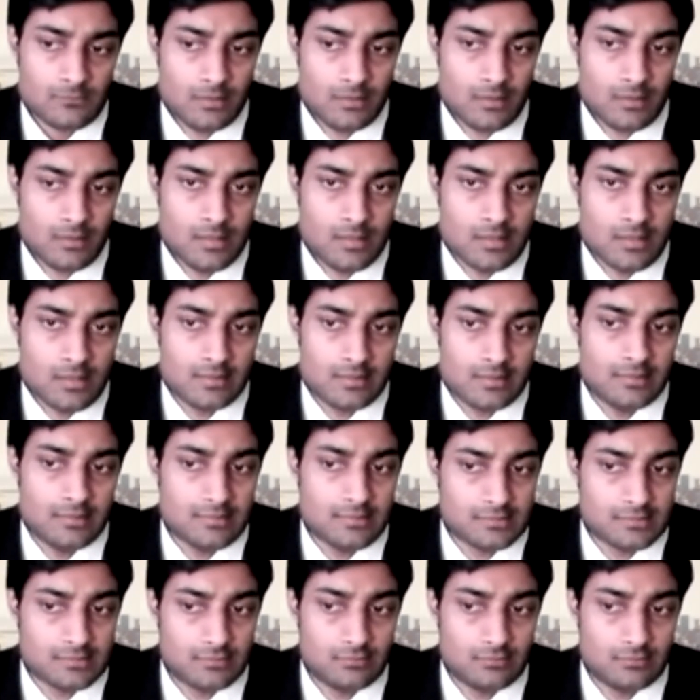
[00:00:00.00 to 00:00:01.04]
In
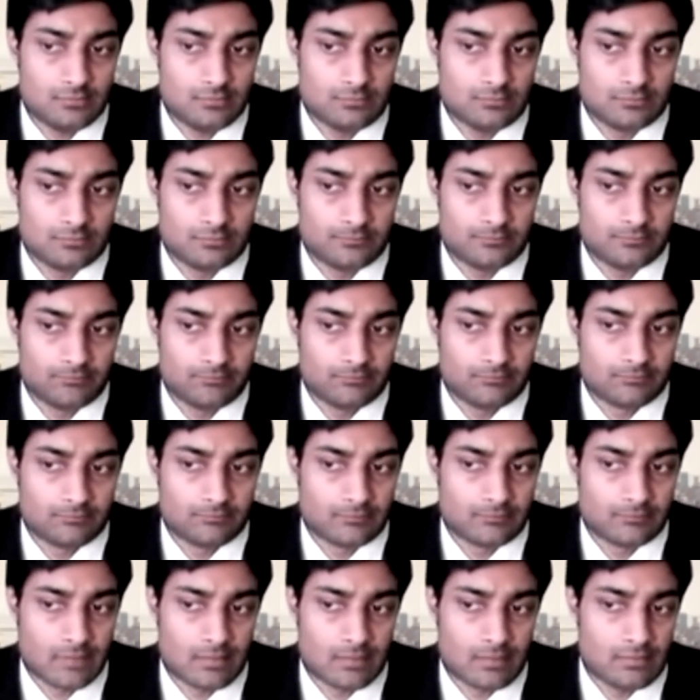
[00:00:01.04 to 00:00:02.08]
addition,
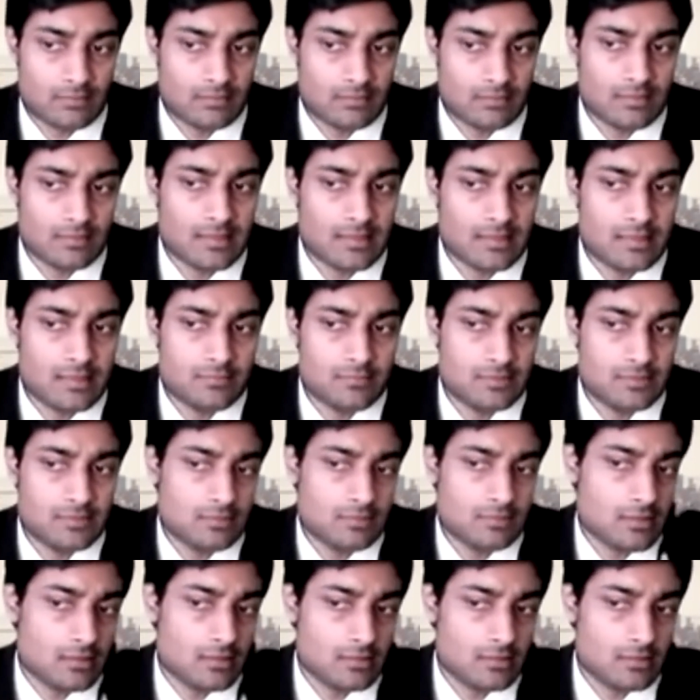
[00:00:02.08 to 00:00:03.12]
like even
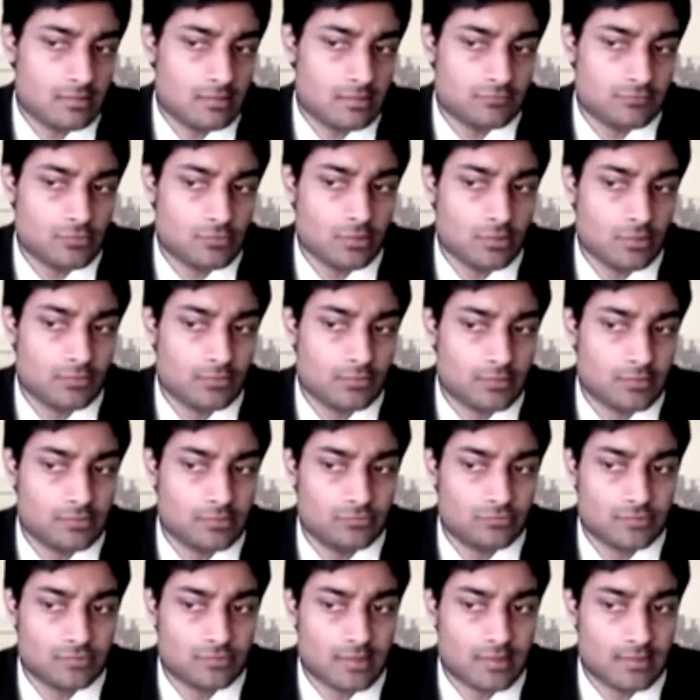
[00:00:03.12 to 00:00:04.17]
if you are looking to
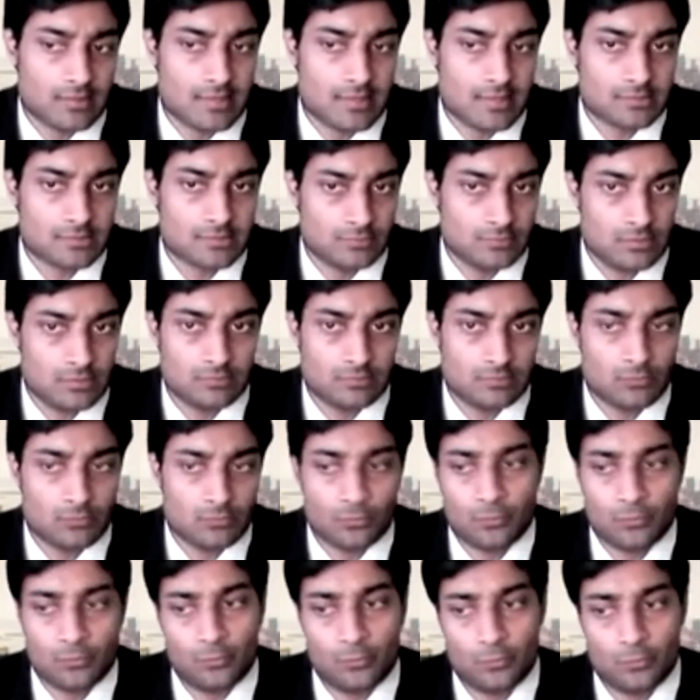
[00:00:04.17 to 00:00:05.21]
start a hedge fund,
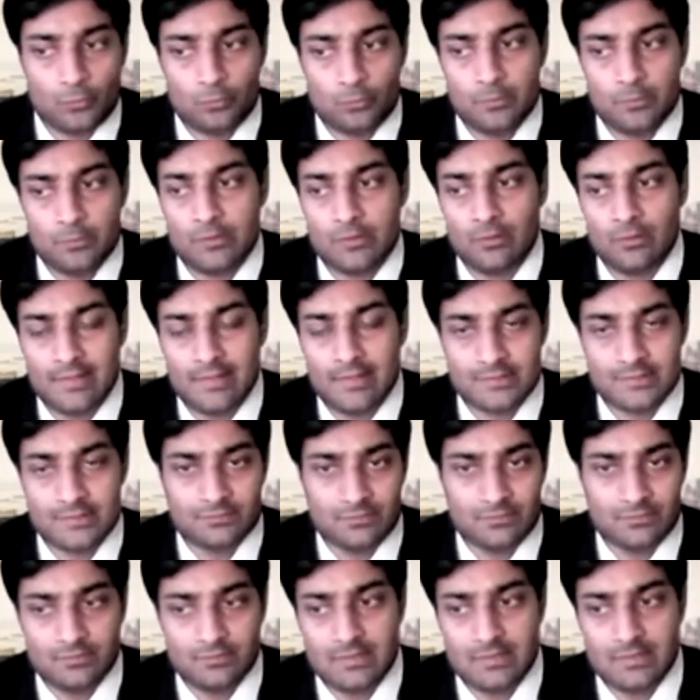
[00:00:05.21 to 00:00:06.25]
we call hedge funds
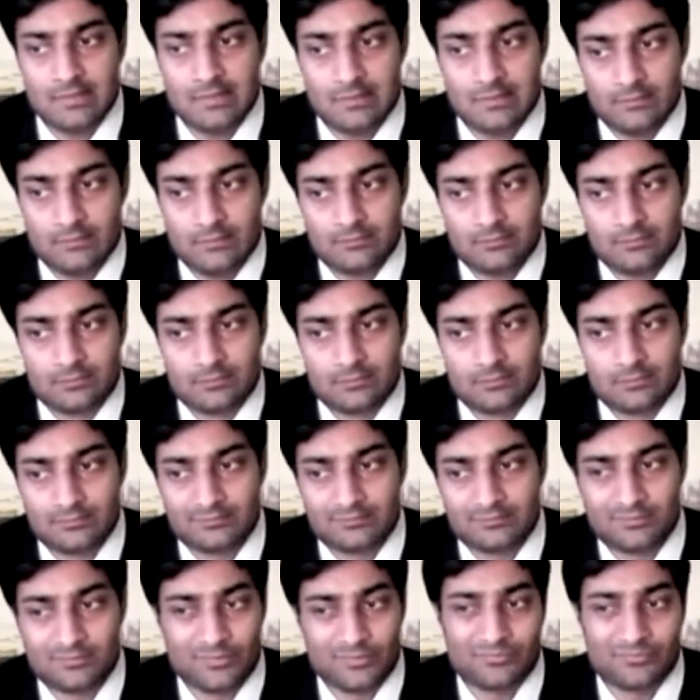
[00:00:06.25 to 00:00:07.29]
in India
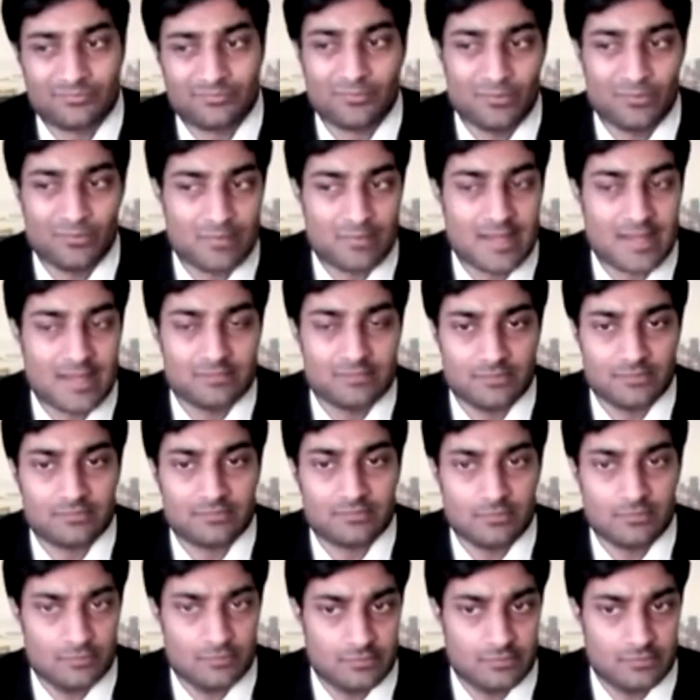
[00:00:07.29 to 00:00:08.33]
portfolio management
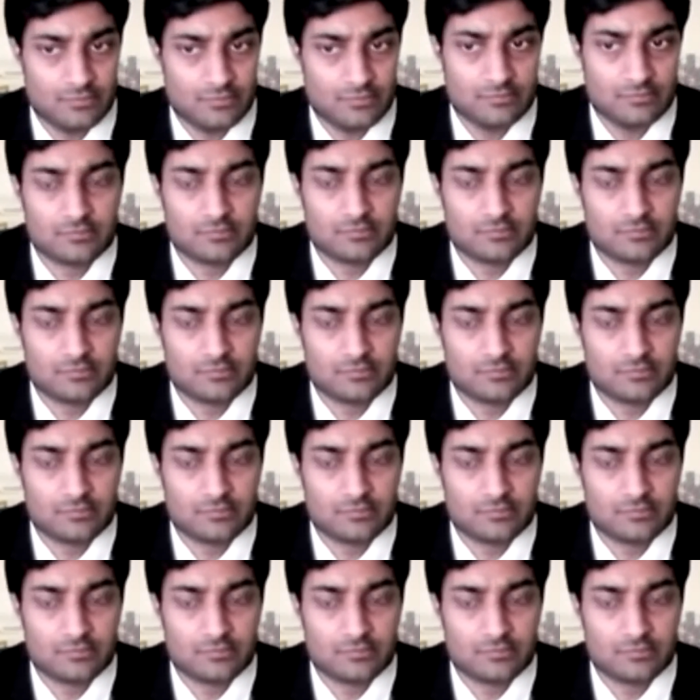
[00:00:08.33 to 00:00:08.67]
services.